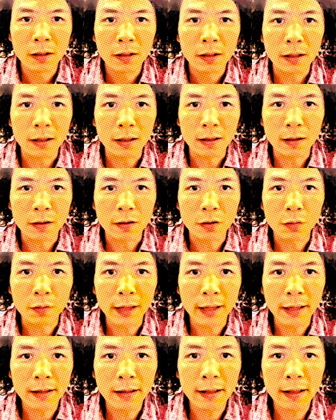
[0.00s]
and when
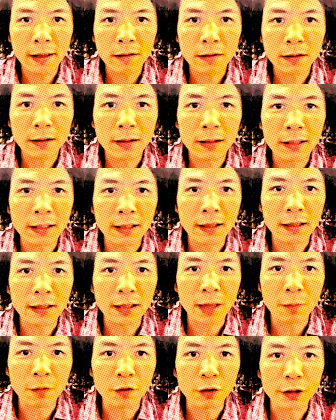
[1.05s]
I take
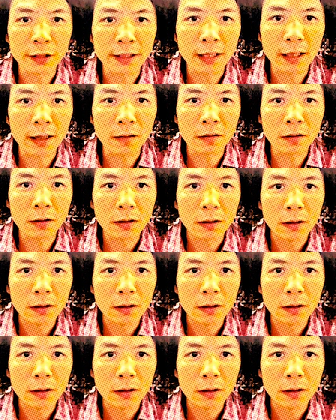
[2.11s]
TEM result,